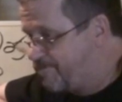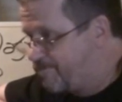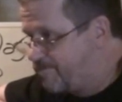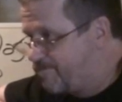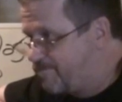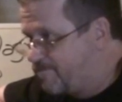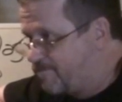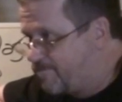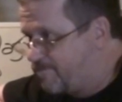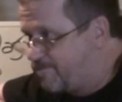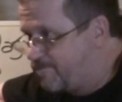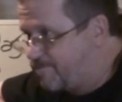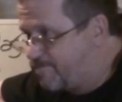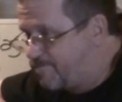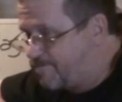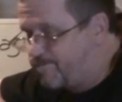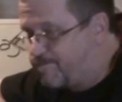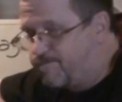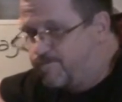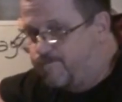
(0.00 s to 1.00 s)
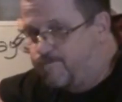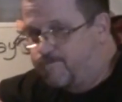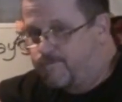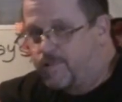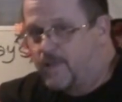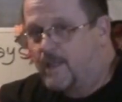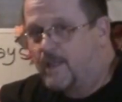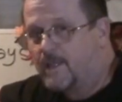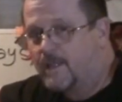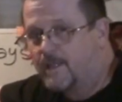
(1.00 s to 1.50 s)

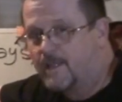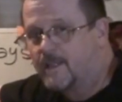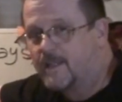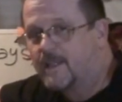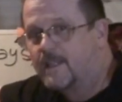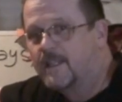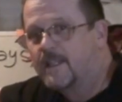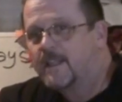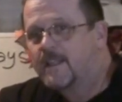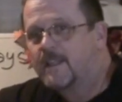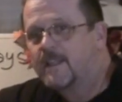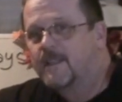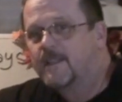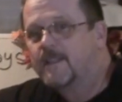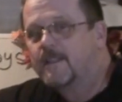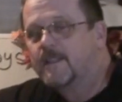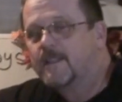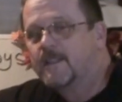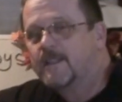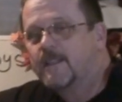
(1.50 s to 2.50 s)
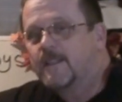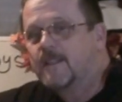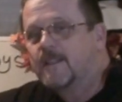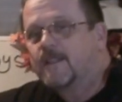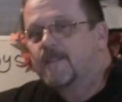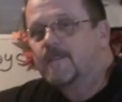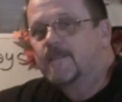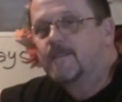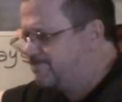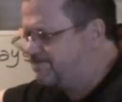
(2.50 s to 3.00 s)

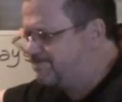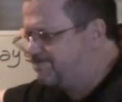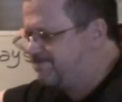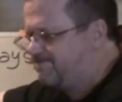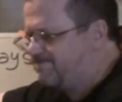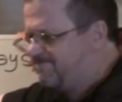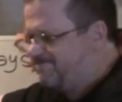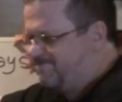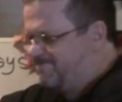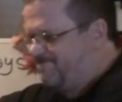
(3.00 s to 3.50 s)
No words are spoken by the person on screen.